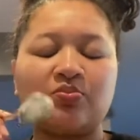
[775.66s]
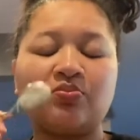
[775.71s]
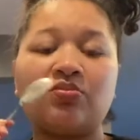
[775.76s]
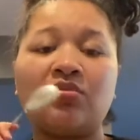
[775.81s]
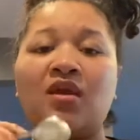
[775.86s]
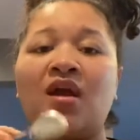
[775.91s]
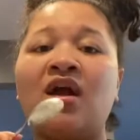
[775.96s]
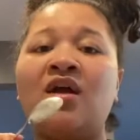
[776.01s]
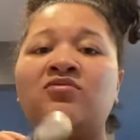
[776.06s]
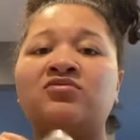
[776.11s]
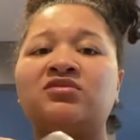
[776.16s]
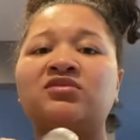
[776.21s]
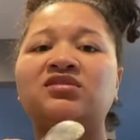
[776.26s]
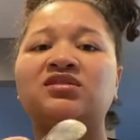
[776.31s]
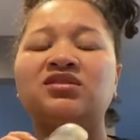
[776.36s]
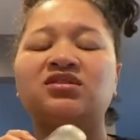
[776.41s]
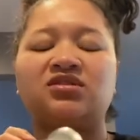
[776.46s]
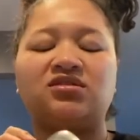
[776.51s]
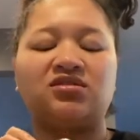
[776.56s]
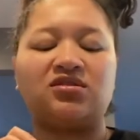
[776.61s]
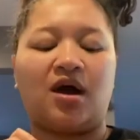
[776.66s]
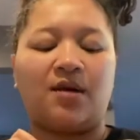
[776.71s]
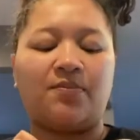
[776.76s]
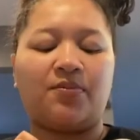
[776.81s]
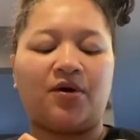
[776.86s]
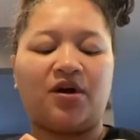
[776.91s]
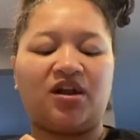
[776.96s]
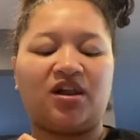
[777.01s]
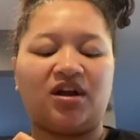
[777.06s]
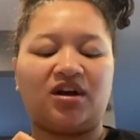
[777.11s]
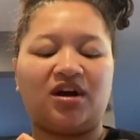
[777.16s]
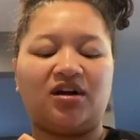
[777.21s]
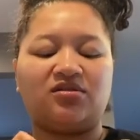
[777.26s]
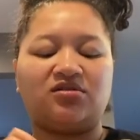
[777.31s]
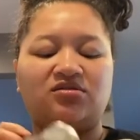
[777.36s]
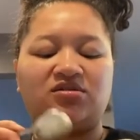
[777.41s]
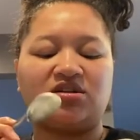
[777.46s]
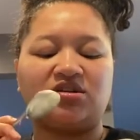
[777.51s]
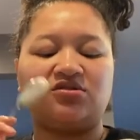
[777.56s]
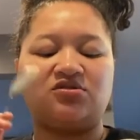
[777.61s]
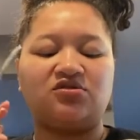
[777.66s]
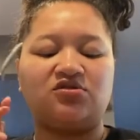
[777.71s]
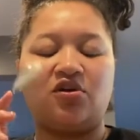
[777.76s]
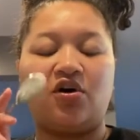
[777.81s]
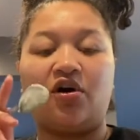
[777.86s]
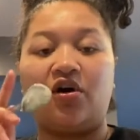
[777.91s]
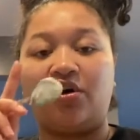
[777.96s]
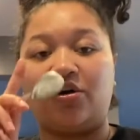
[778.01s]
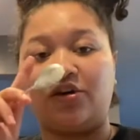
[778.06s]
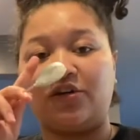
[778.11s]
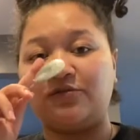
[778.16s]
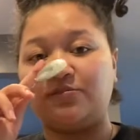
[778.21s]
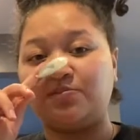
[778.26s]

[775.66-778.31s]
I really like the top part. I like how it's nice and hard